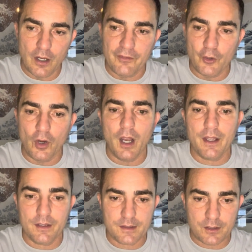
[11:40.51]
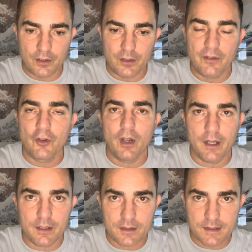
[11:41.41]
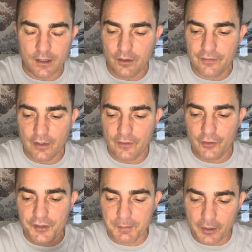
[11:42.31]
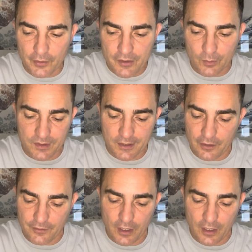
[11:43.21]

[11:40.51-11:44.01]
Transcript: of your highest good, of your highest self, of your spiritual self.